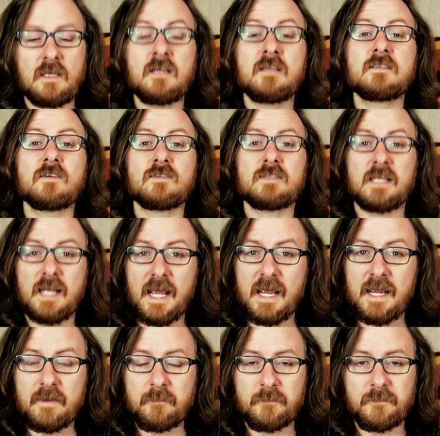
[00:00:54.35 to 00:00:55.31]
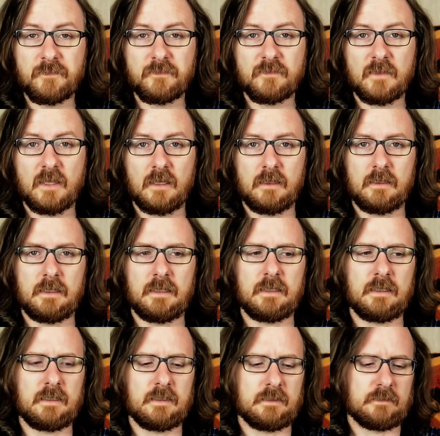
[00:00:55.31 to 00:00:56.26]
So today,
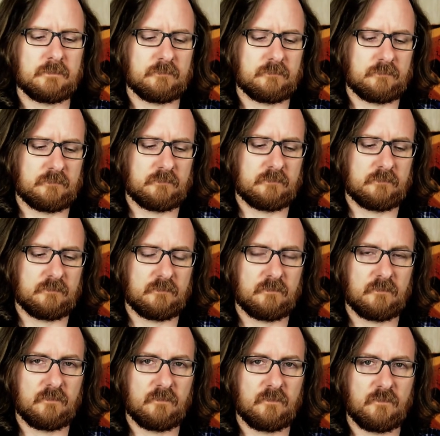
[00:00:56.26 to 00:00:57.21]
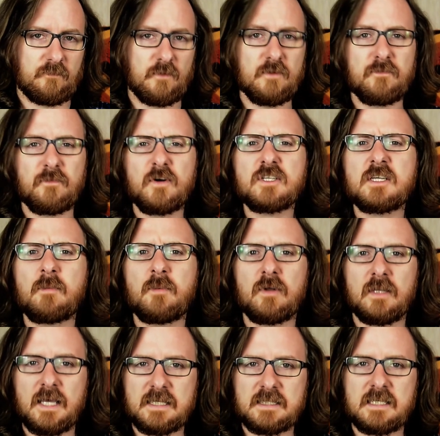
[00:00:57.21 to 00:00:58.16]
for the first couple of
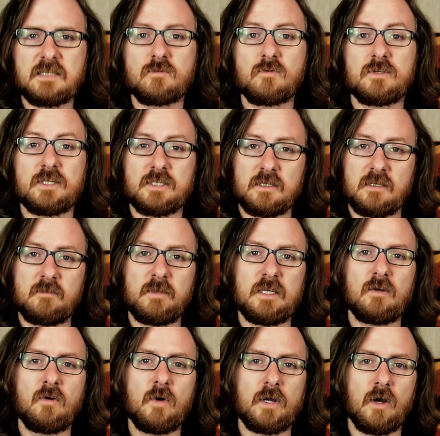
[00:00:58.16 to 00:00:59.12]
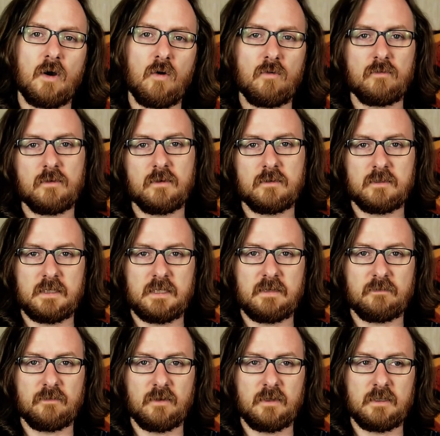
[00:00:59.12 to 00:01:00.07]
lessons, we're just going to be going over the
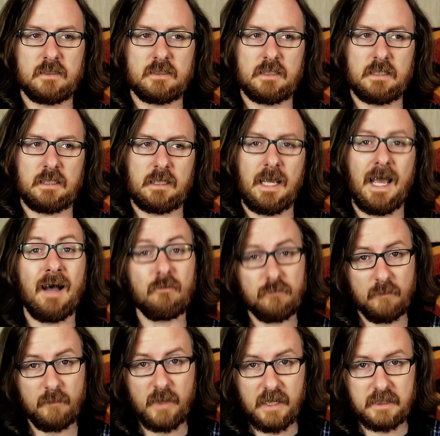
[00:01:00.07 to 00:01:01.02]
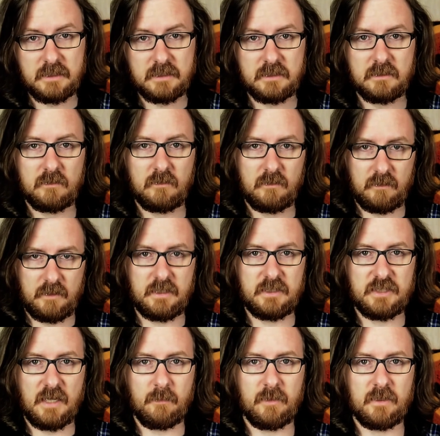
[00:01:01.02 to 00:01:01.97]
different alphabets in
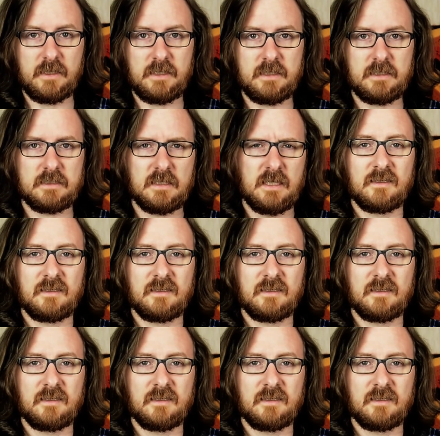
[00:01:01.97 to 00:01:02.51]
Japanese.